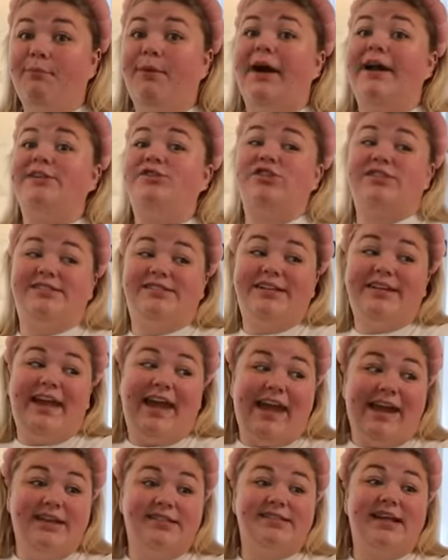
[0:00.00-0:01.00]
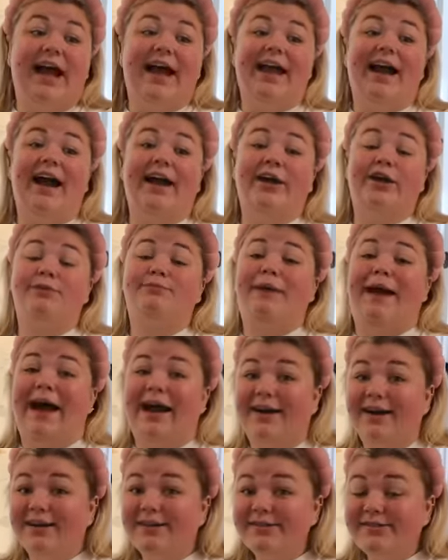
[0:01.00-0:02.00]
But just in case, I hired
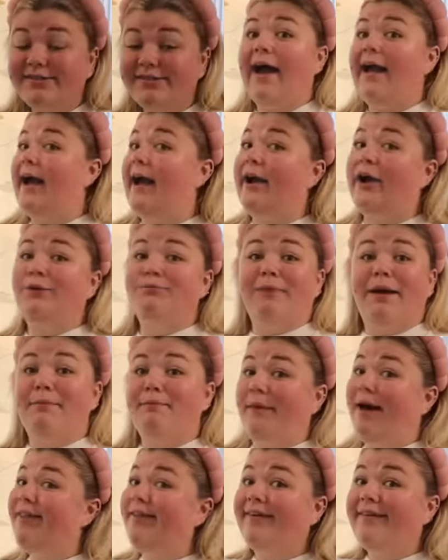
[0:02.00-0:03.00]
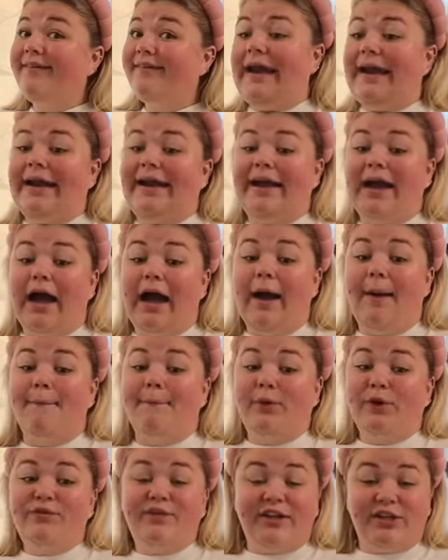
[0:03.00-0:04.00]
packers. I hired my mother and I got a
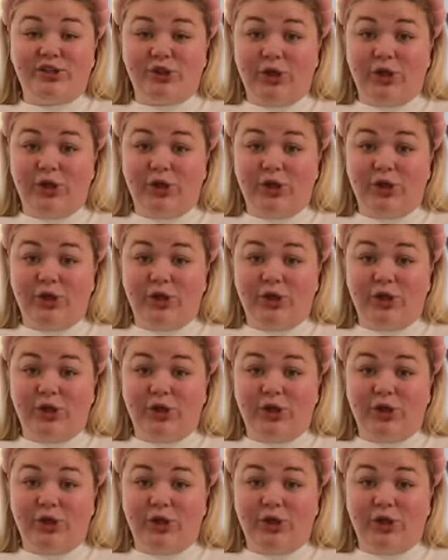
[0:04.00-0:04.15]
moving